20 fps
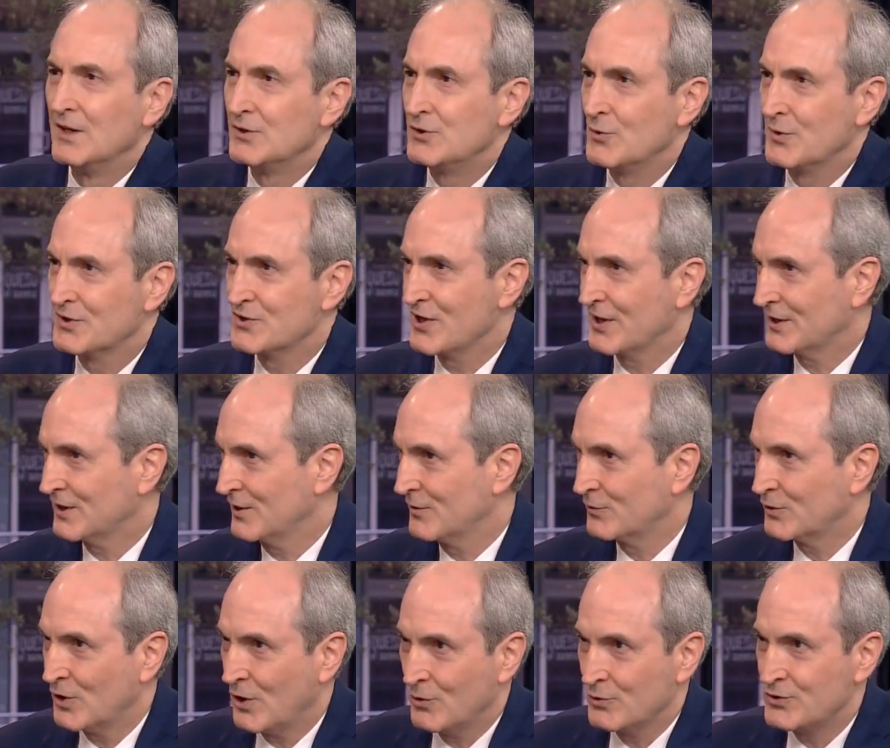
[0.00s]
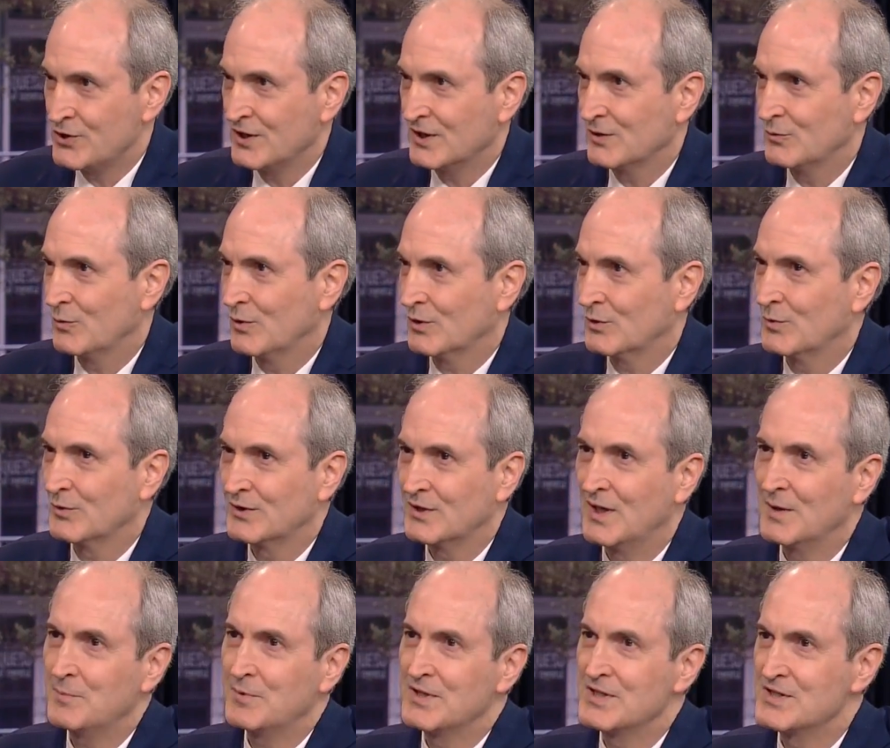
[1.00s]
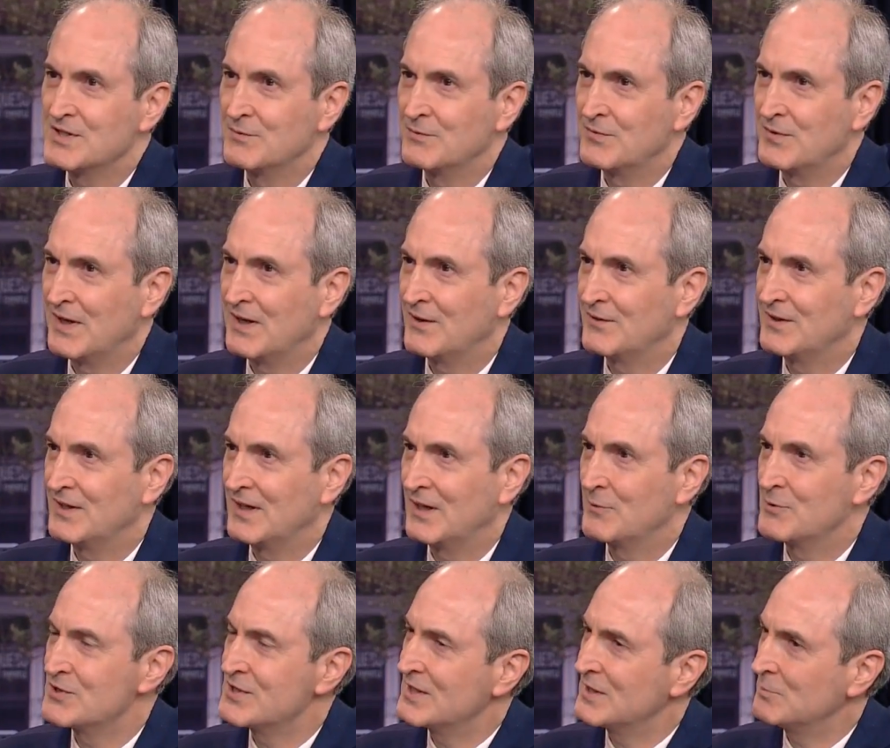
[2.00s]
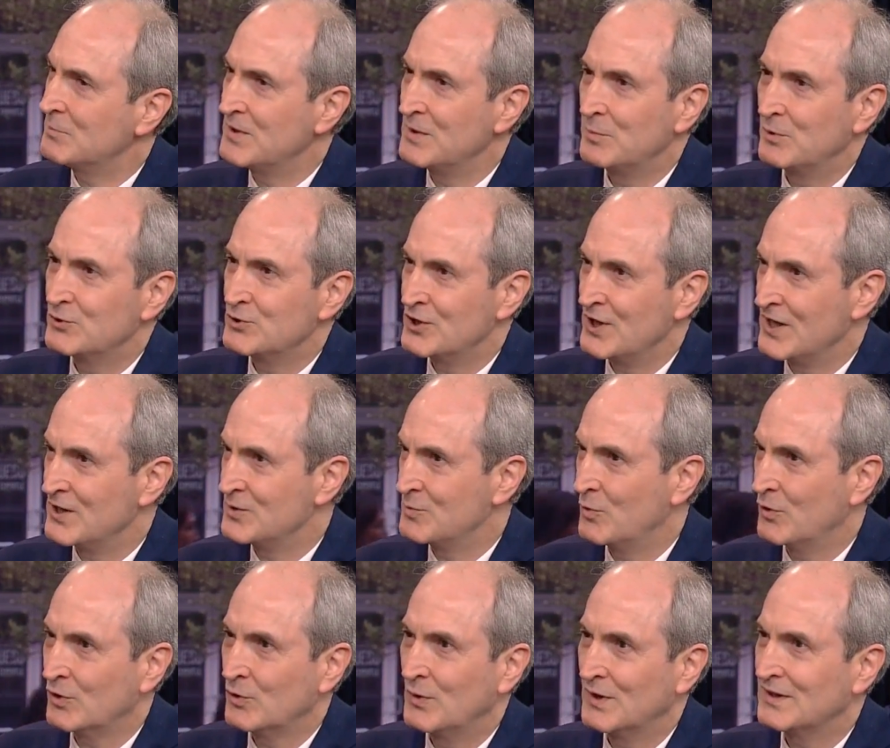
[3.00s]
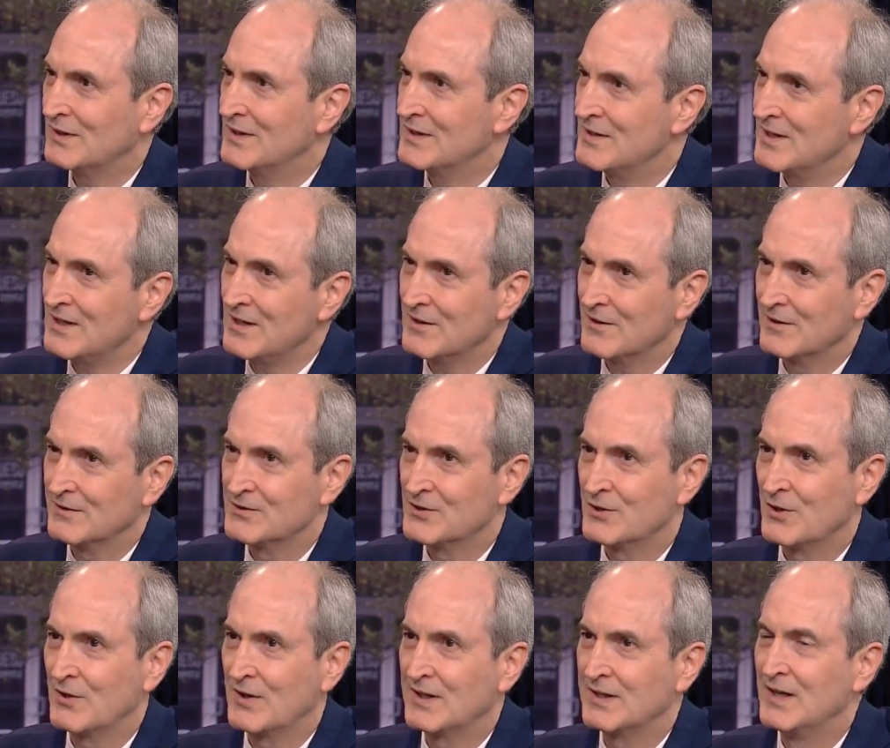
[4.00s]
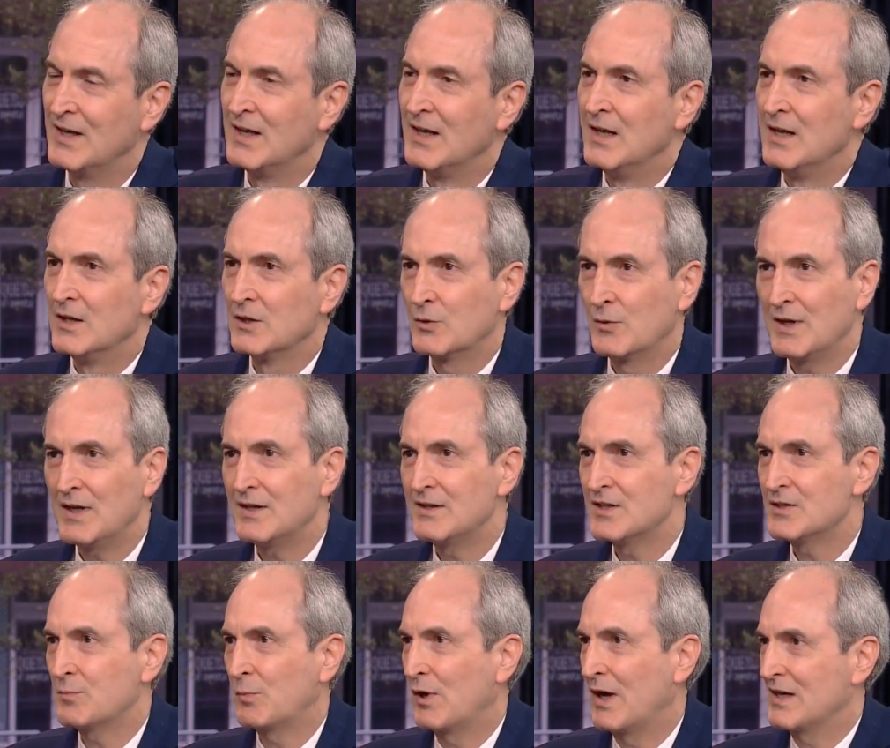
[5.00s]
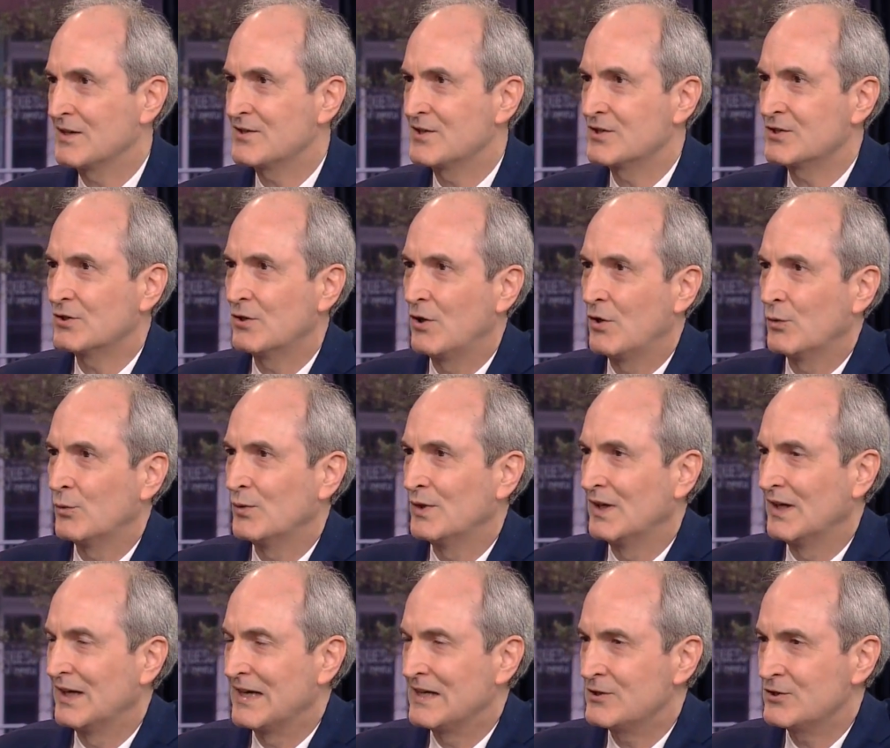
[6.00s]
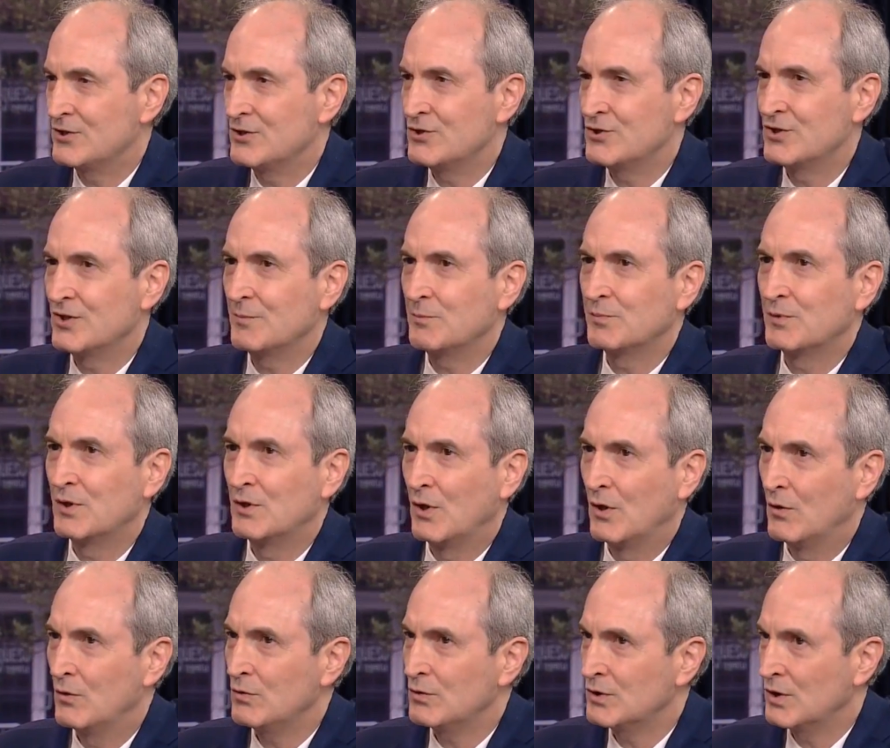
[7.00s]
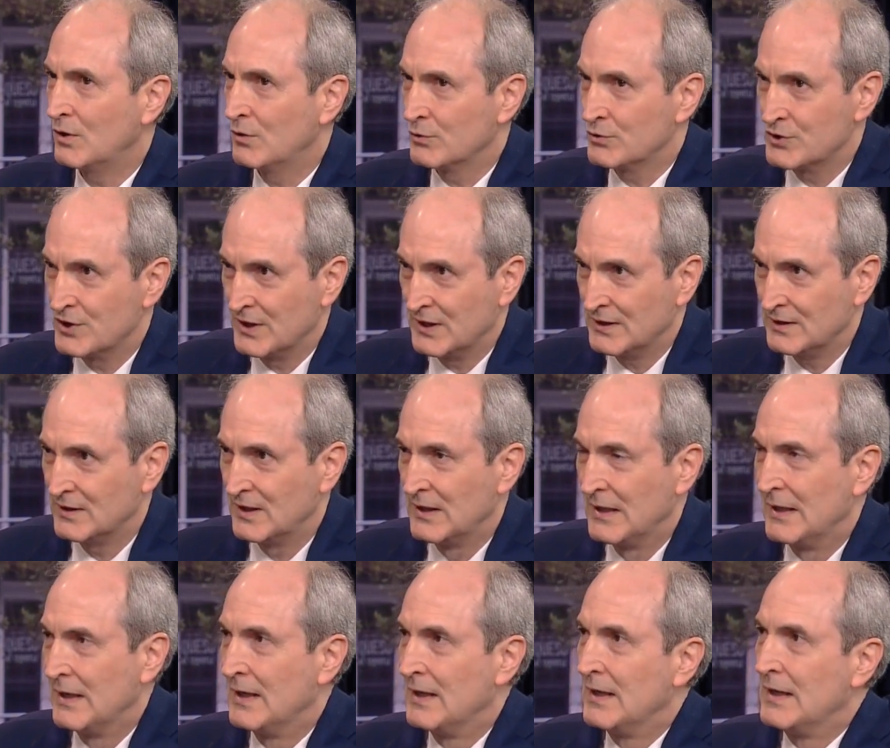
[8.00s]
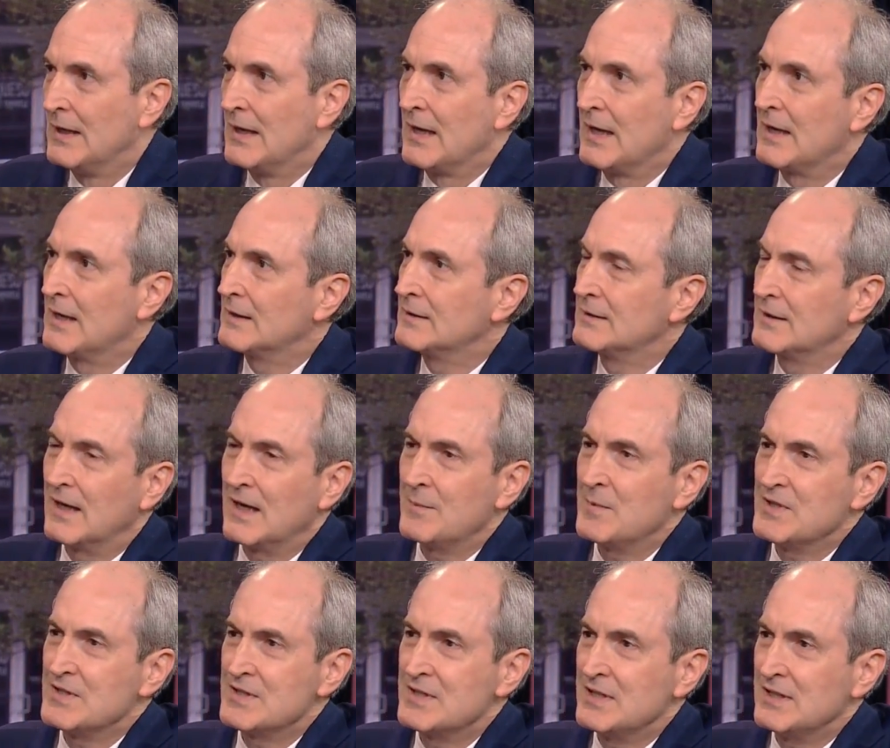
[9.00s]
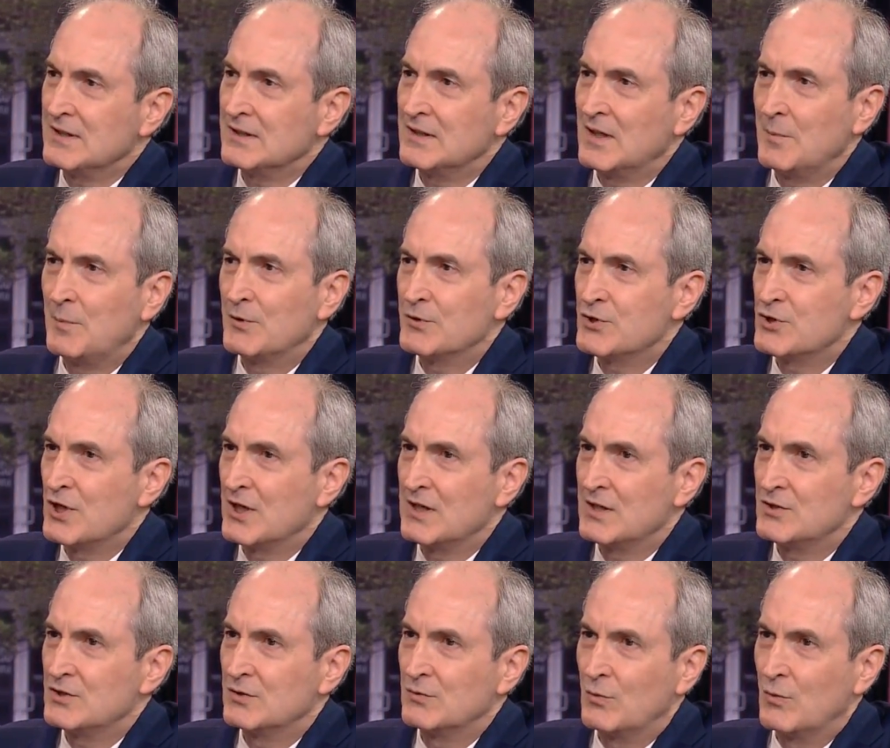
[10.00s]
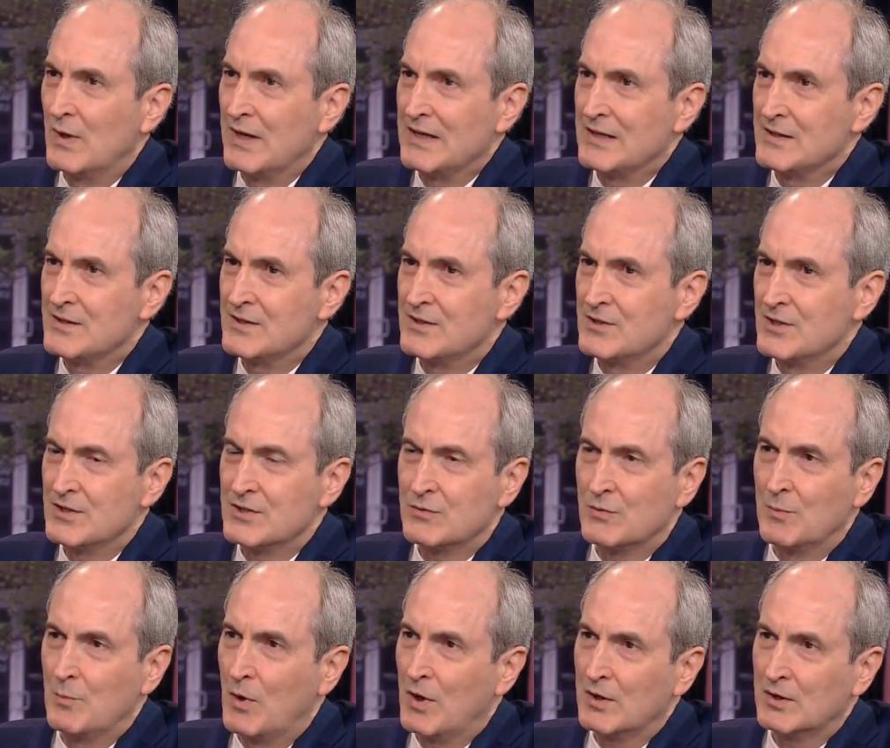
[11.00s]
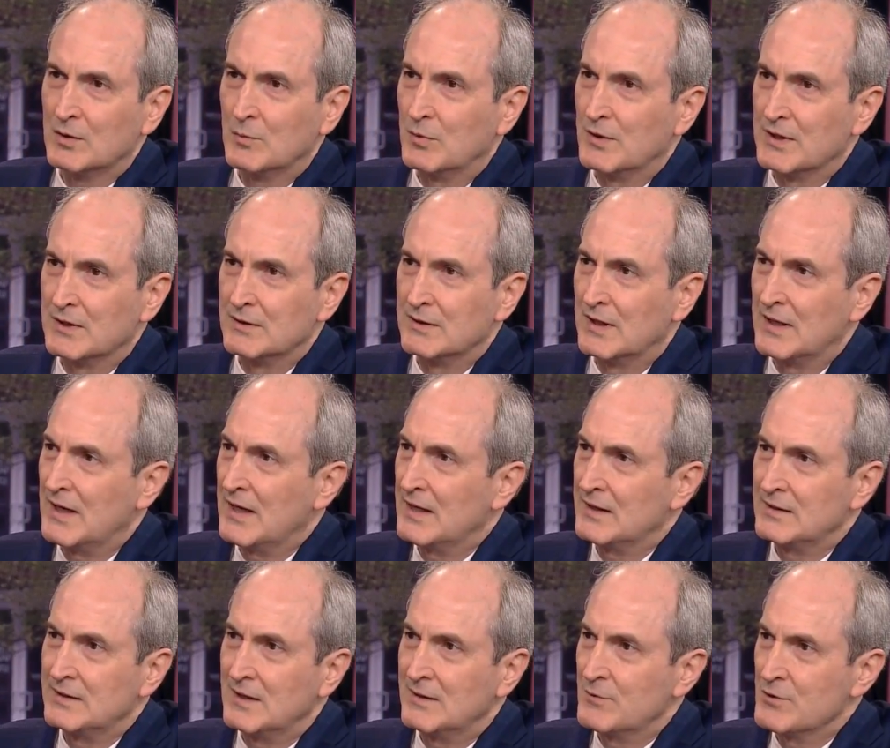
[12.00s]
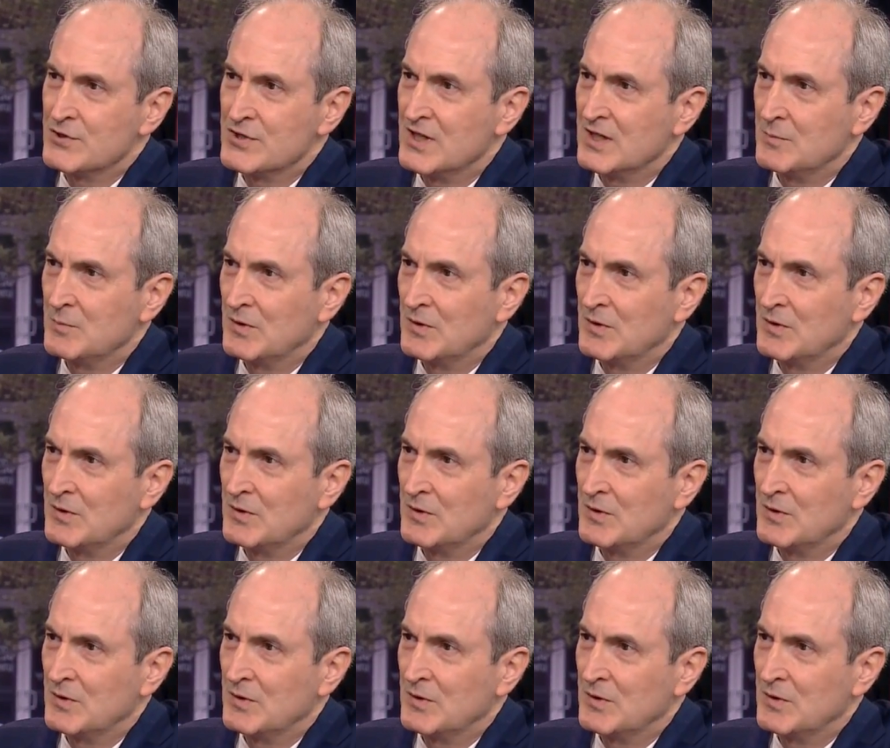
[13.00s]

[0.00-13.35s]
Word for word: do executive coaching and work with companies and found that I was seeing people change more quickly there. And so I mm. created this process called relationship co coaching. Mm. And I've been seeing couples change in ways just remarkably that I had never seen